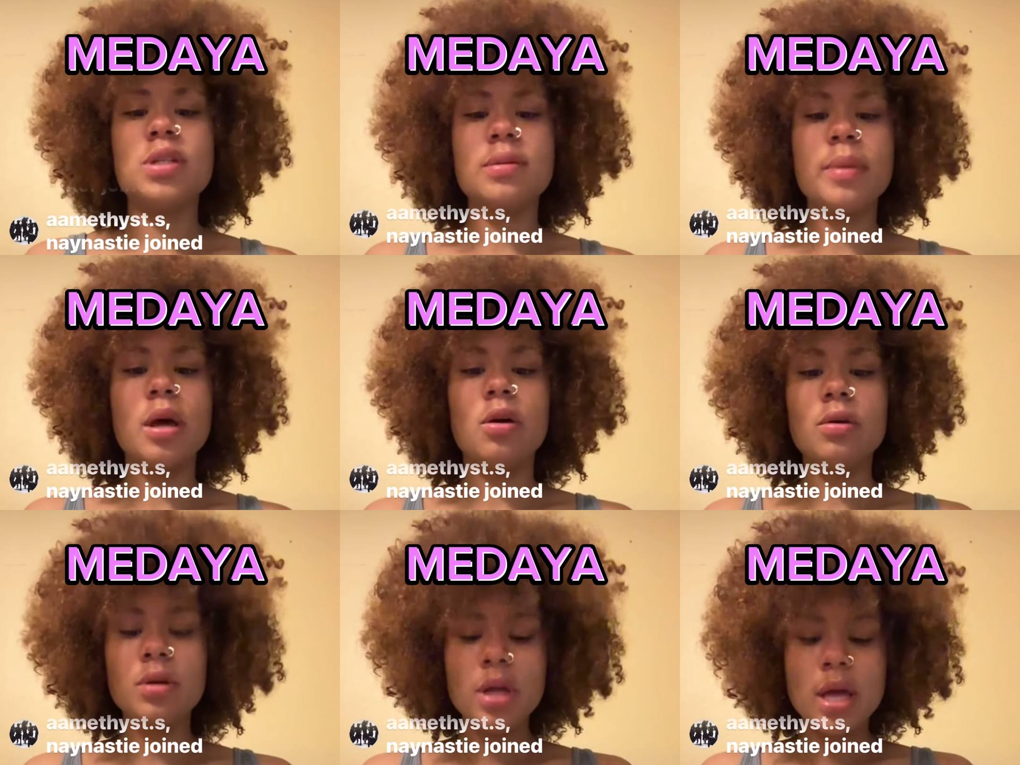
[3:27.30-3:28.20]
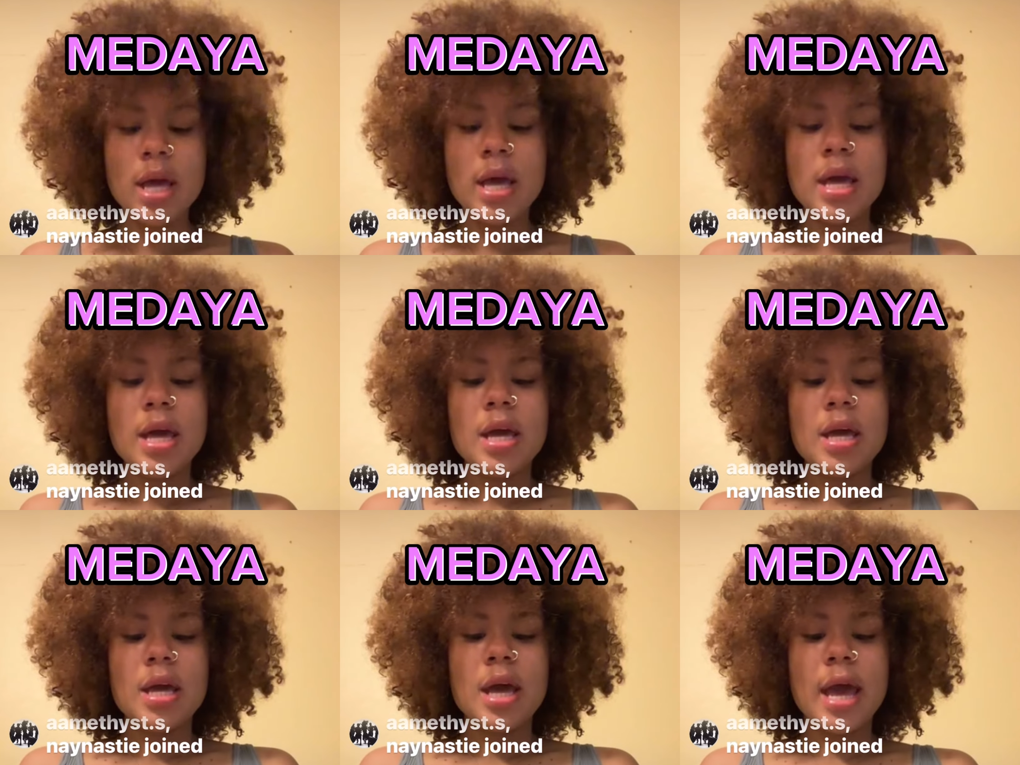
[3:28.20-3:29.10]
was a male.
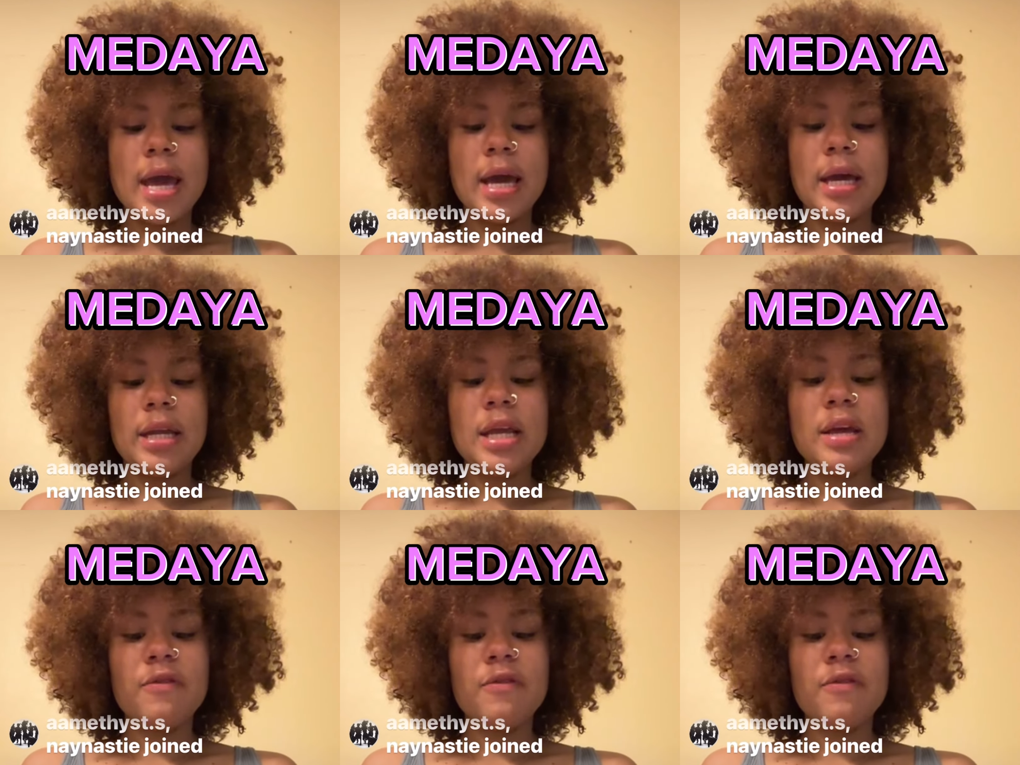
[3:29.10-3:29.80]
And he,